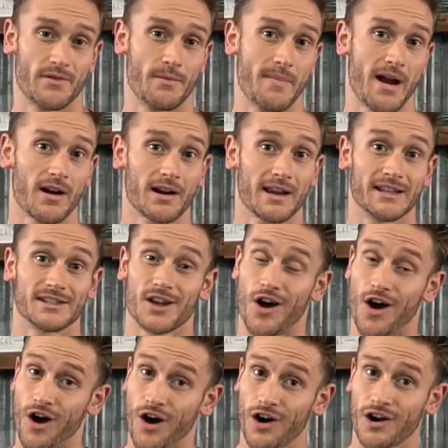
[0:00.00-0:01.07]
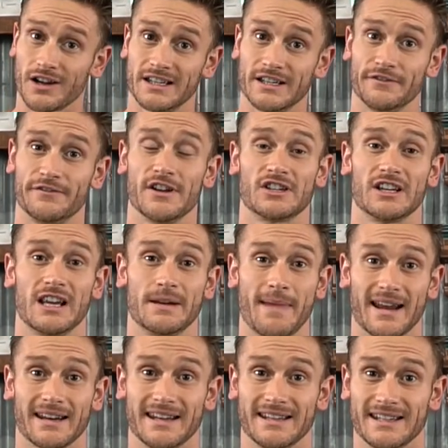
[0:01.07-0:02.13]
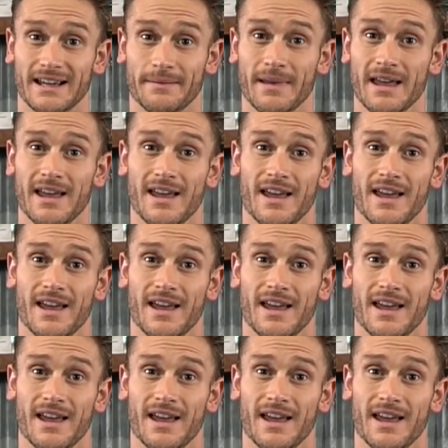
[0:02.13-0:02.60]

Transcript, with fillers: of Americans are deficient in magnesium,